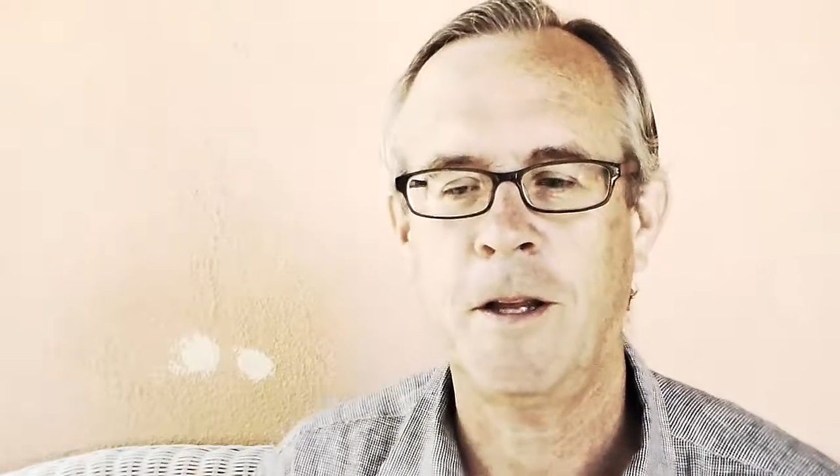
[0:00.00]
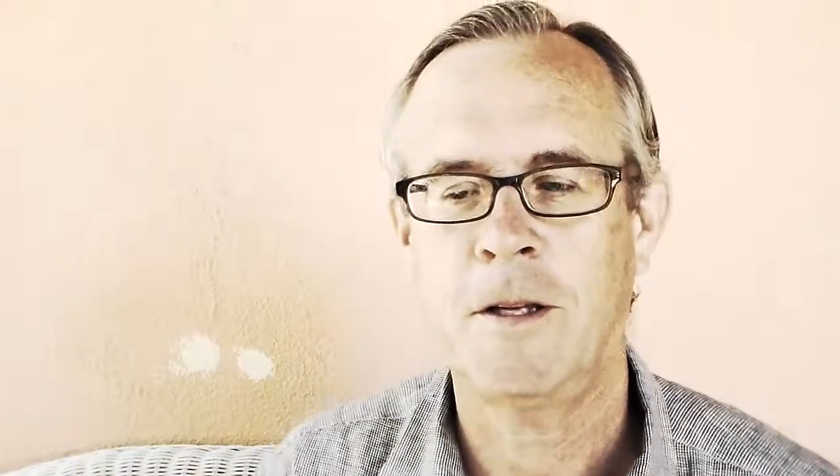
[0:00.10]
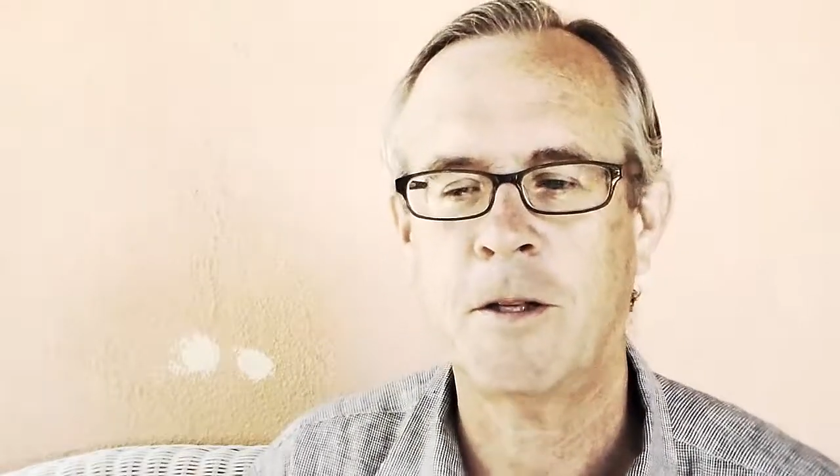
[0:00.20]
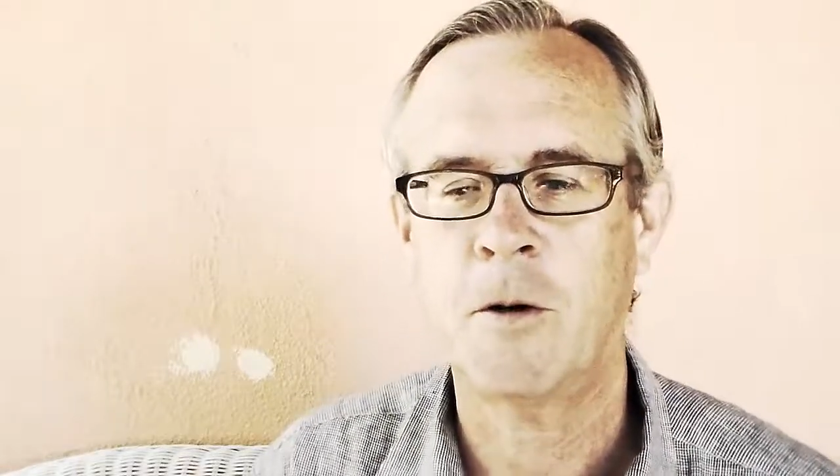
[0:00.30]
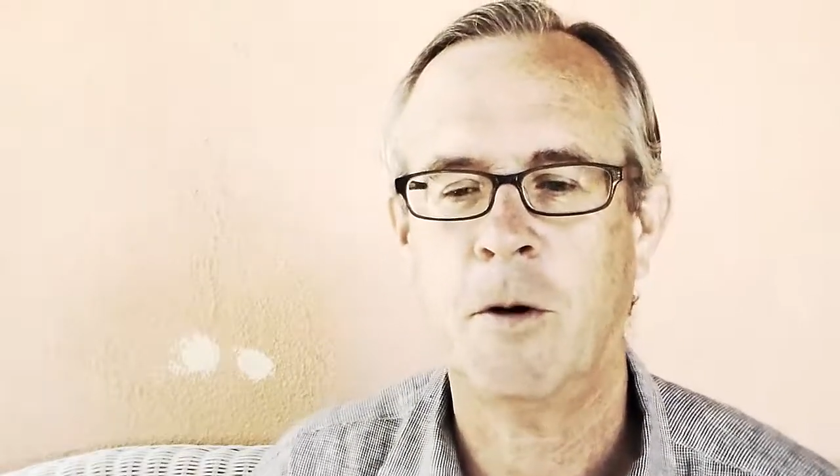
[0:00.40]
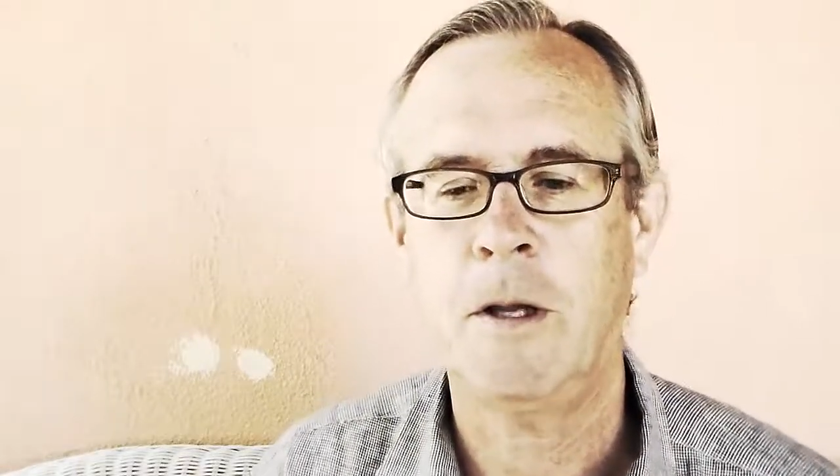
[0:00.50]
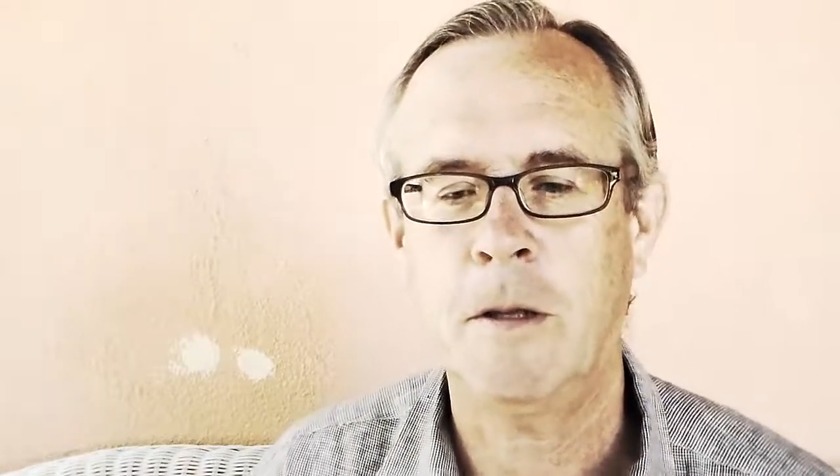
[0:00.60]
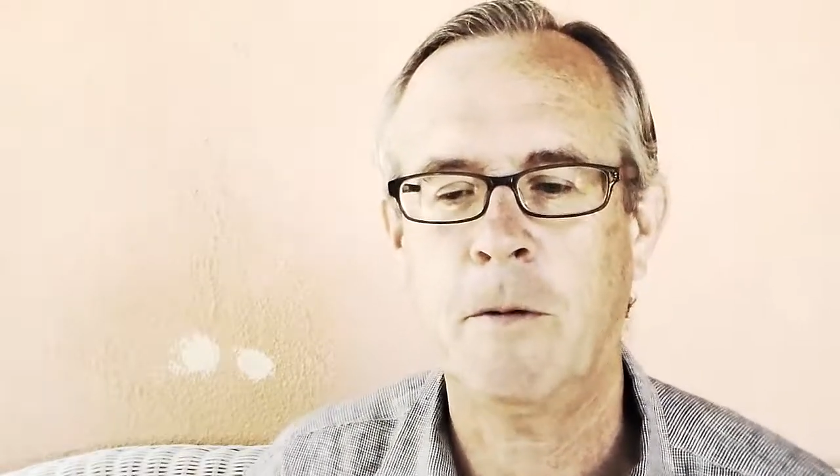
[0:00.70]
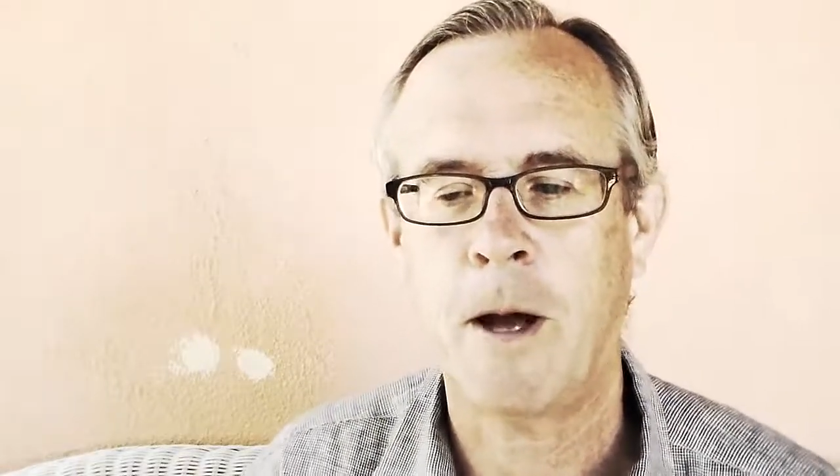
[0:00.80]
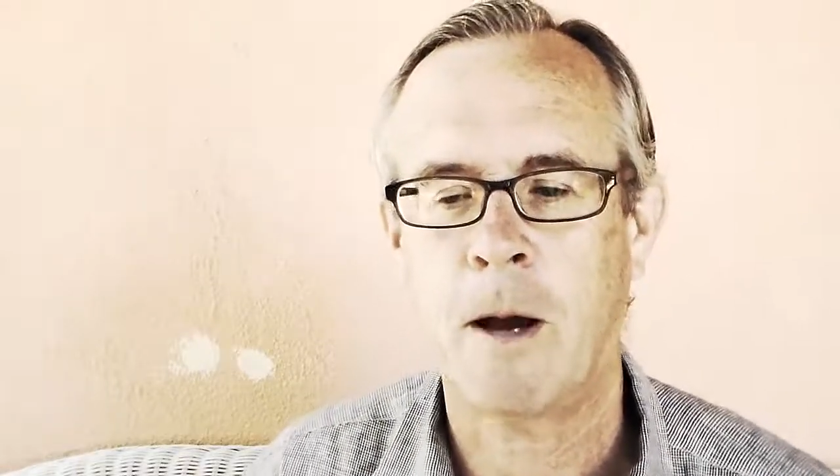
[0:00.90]
is going
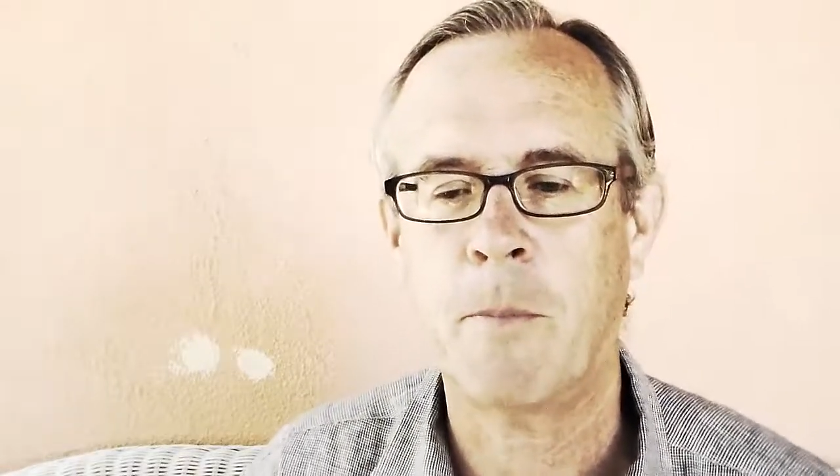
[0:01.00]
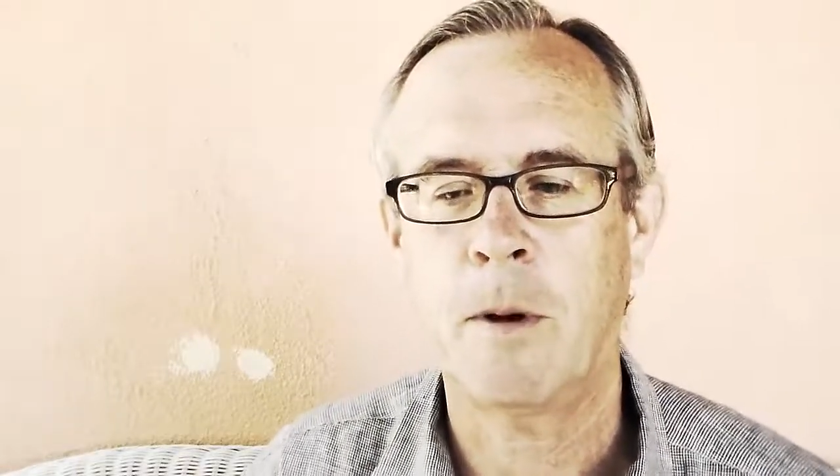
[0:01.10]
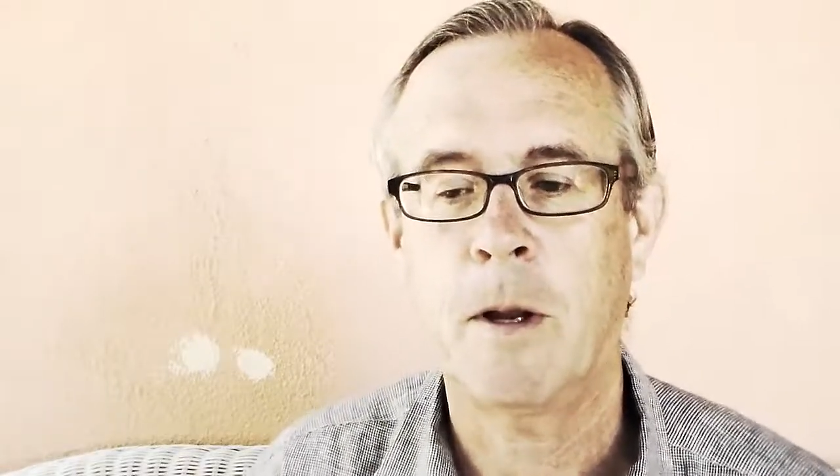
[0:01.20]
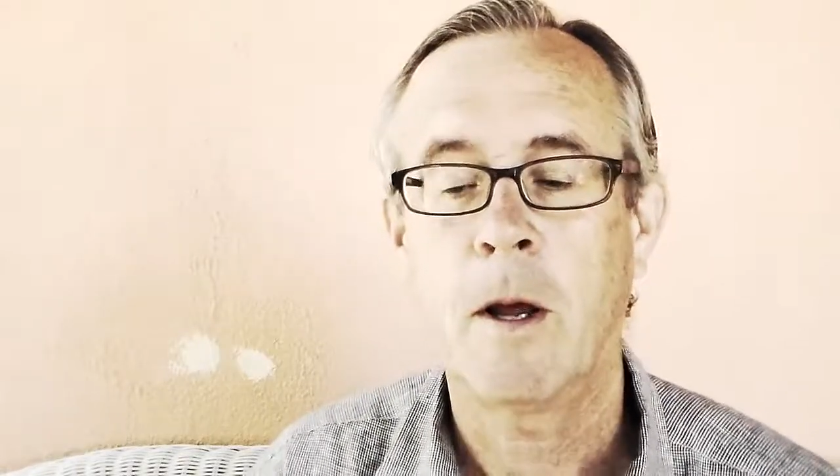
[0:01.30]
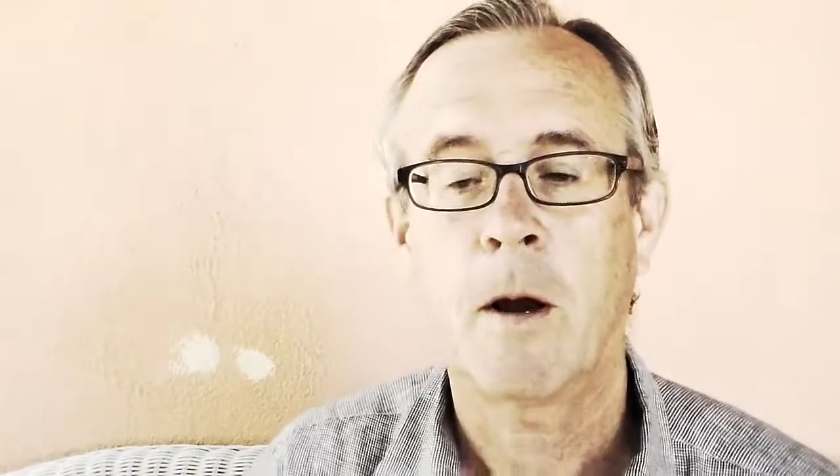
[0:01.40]
to happen